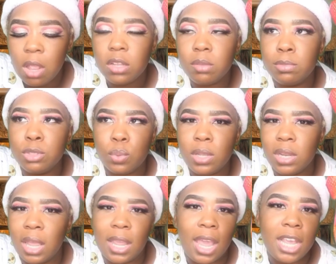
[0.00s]
Between
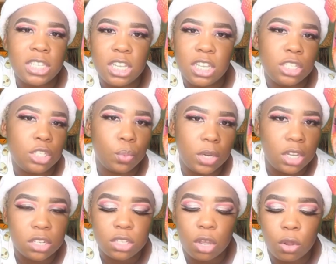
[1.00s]
like 18 and 20
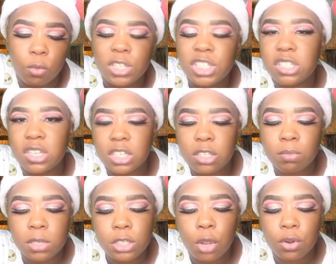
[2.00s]
years old, which is not too
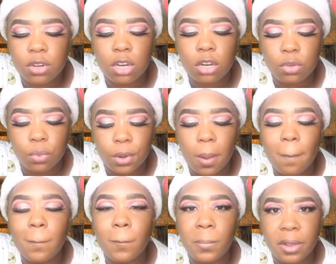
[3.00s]
much older than her daughter,
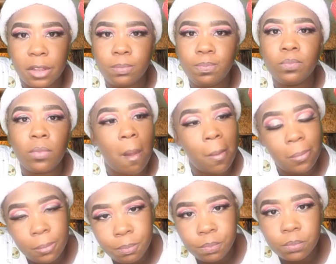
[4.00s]
but
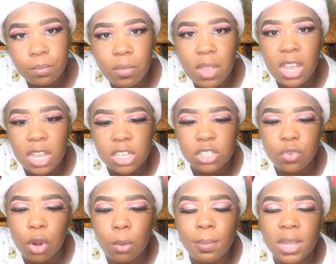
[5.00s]
he is
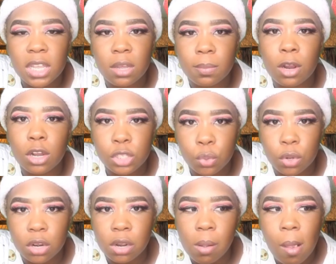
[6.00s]
grown, picking up her
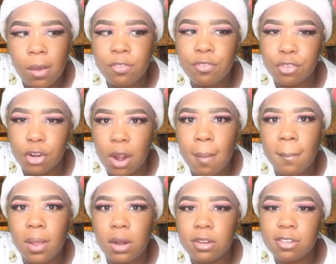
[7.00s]
daughter
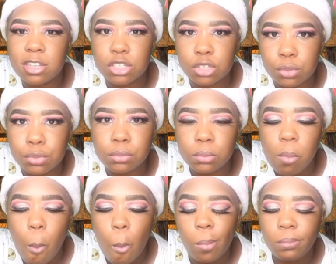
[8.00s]
from the school.
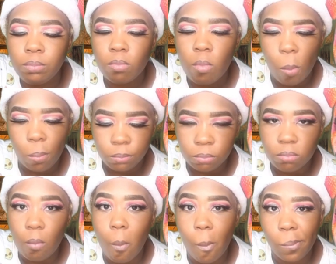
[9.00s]

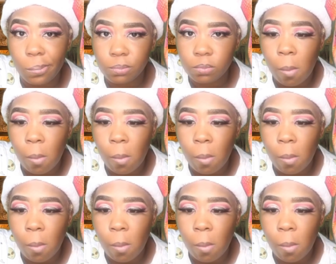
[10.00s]
And